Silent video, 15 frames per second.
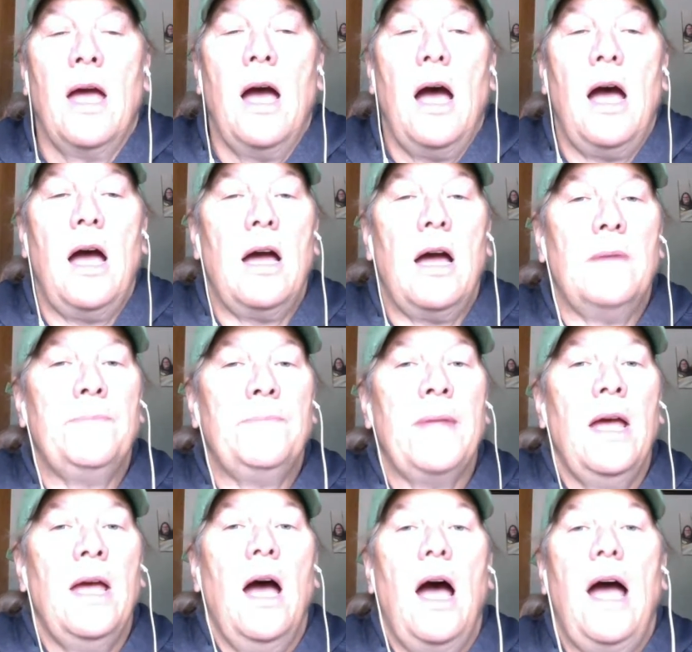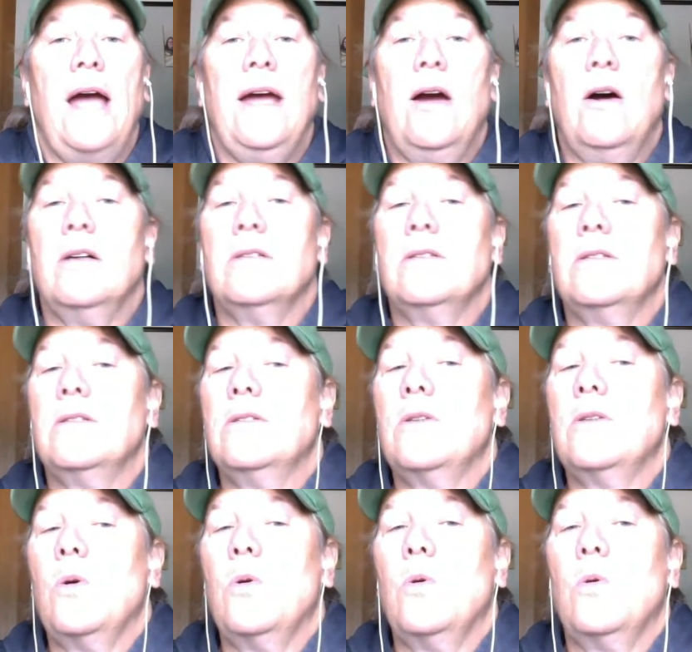I
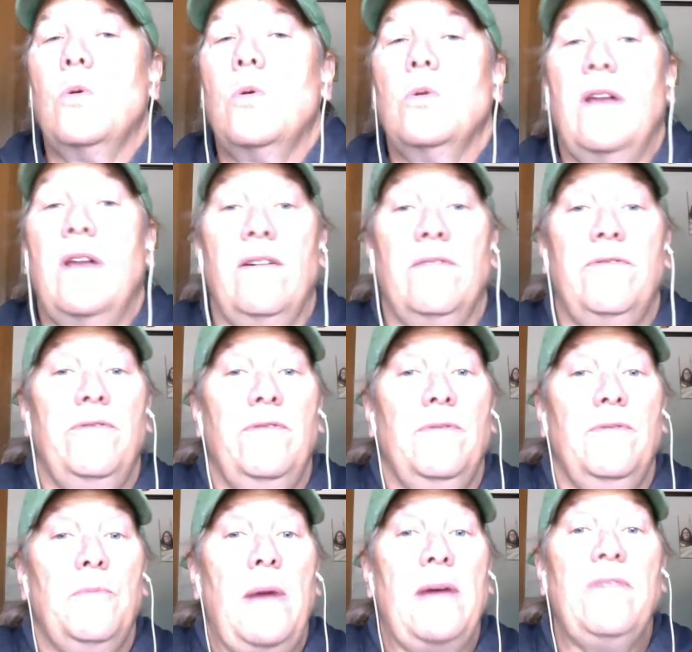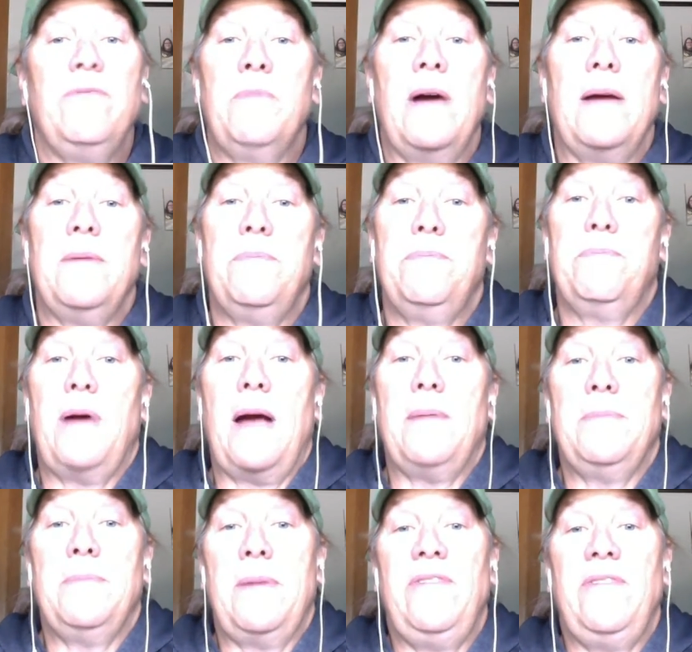also love my
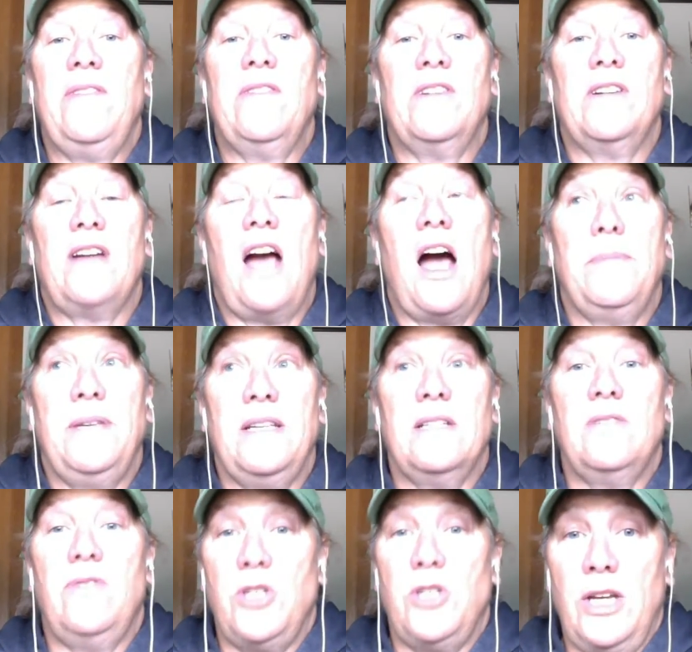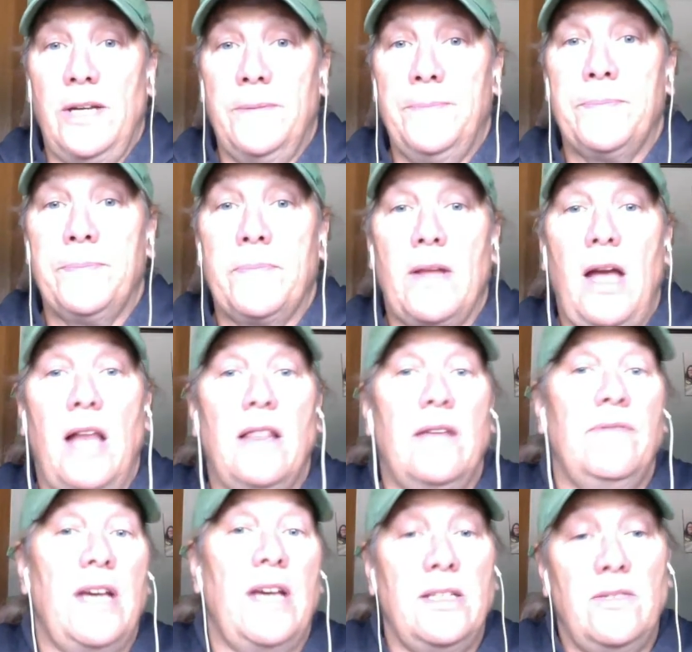favorite hobby is fishing. I
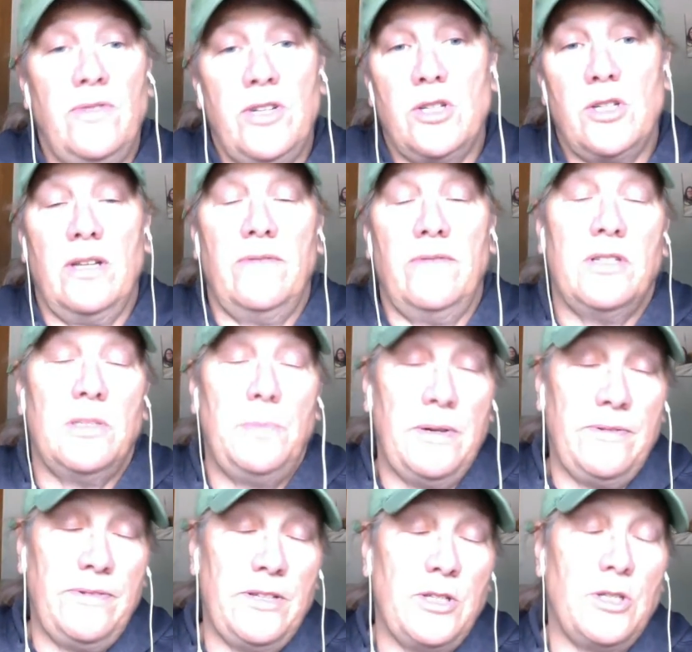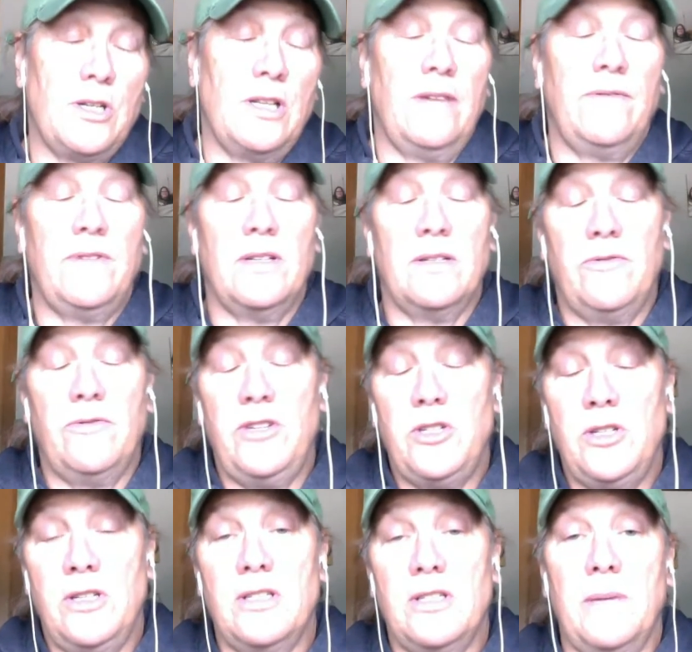love to ice fish. I love to spearfish. I love to
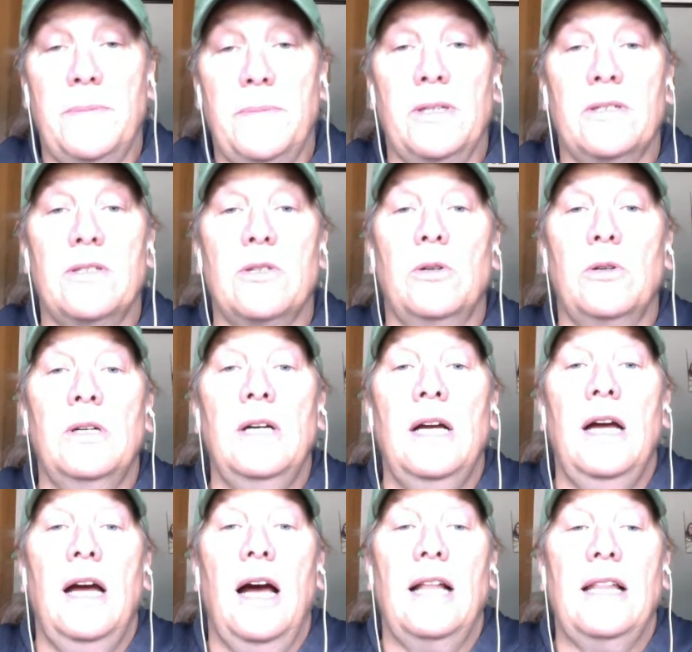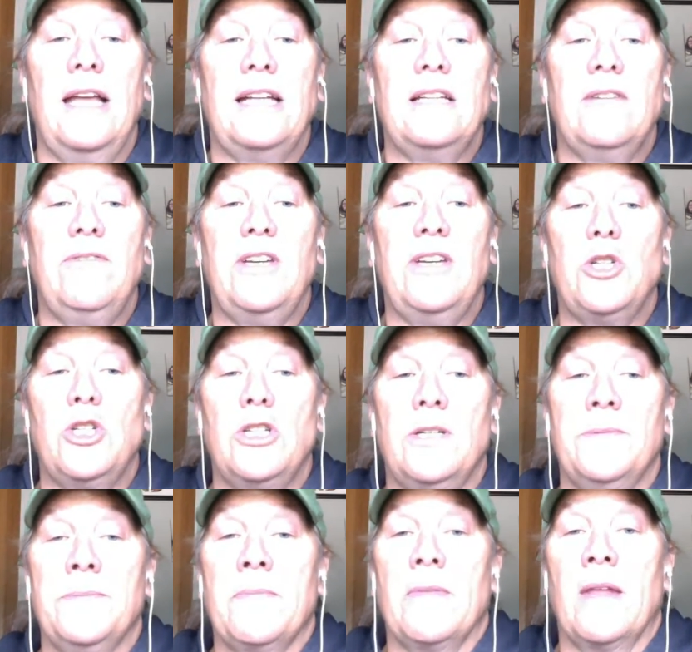fish in the summer. So I like to fish.
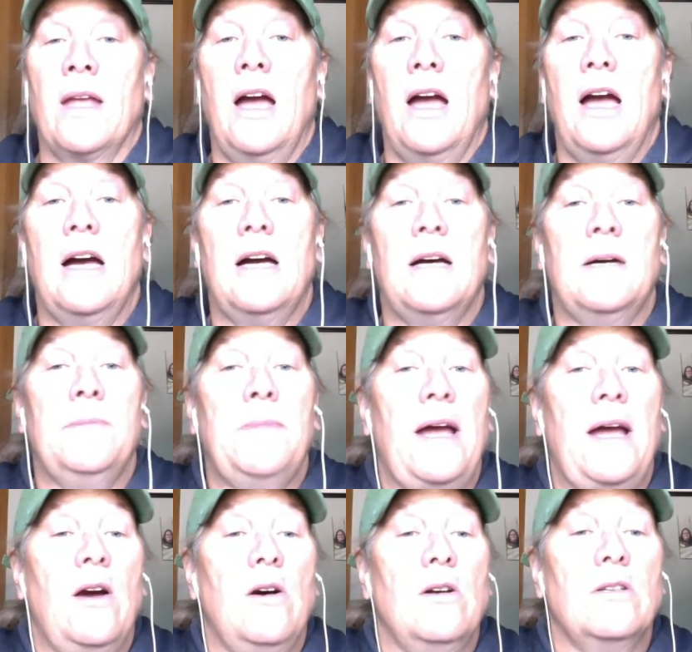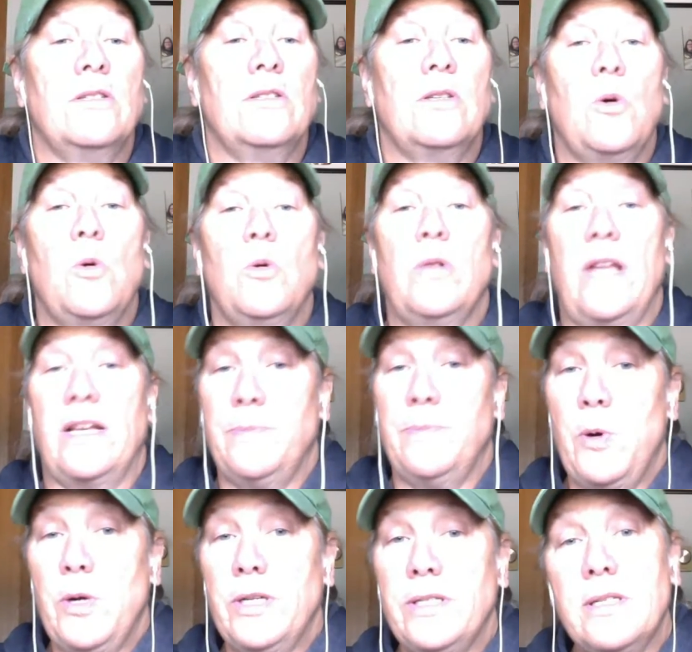I also like
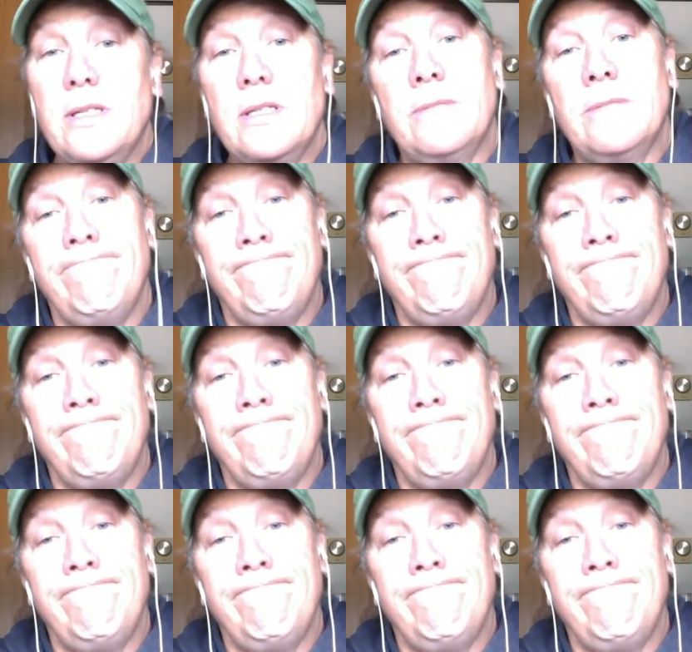sports,